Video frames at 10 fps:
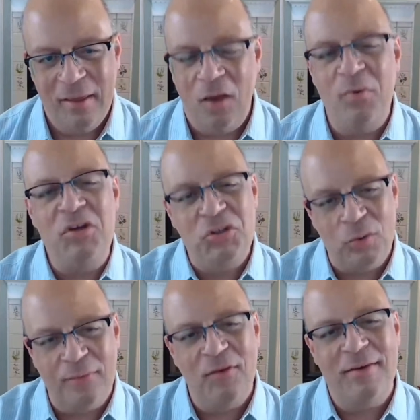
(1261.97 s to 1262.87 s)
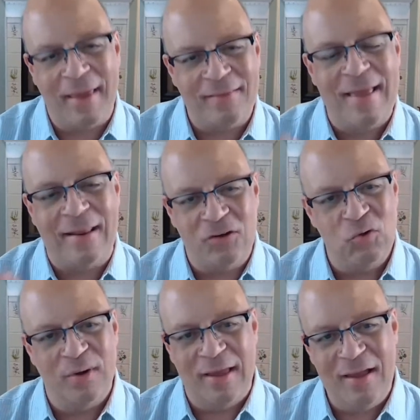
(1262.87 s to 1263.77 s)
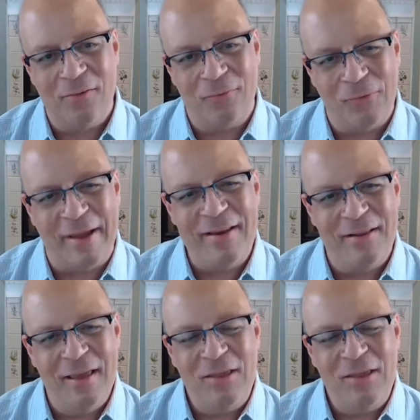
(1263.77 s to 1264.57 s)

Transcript: And we do have to take that into account, right?